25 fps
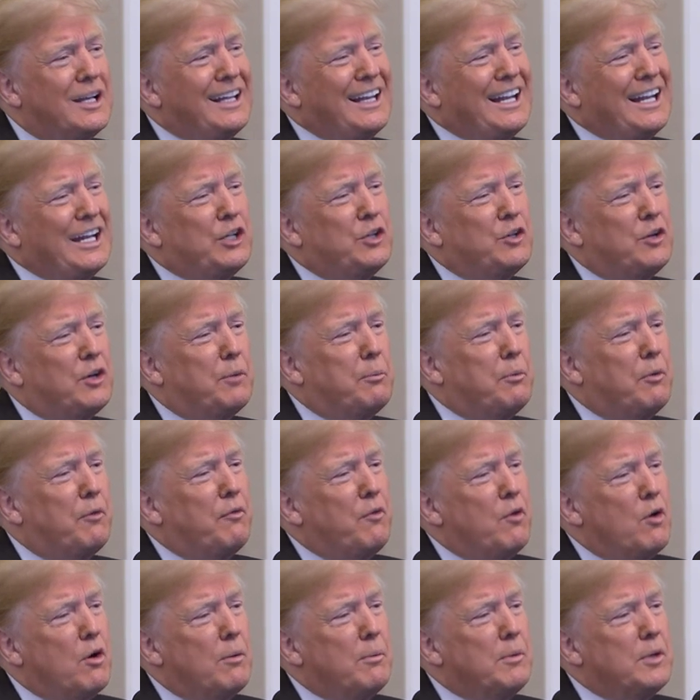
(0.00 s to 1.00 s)
electric
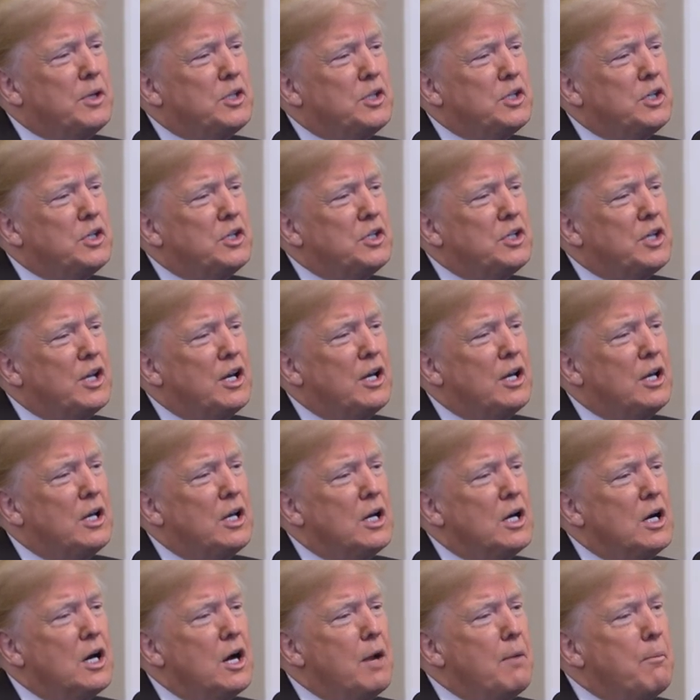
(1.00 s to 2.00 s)
performances and